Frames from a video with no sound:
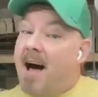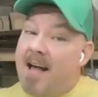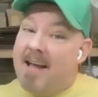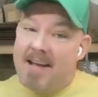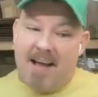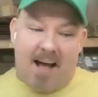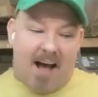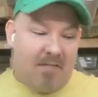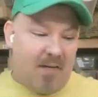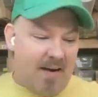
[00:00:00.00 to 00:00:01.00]
Yeah,
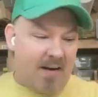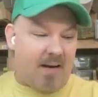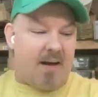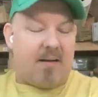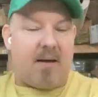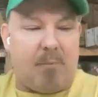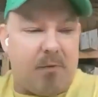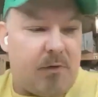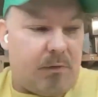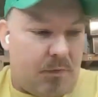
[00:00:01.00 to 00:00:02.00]
I've had a
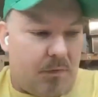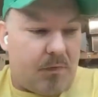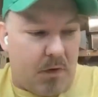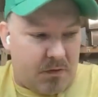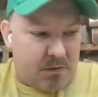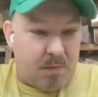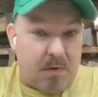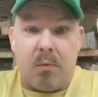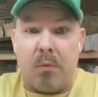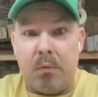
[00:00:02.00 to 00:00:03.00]
couple folks
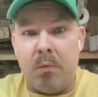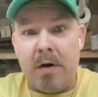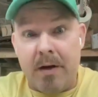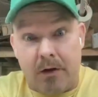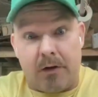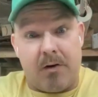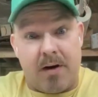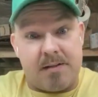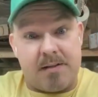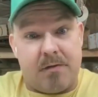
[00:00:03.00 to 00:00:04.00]
be real
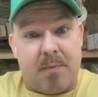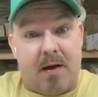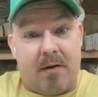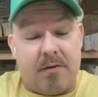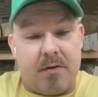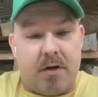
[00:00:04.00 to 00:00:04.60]
aggressive about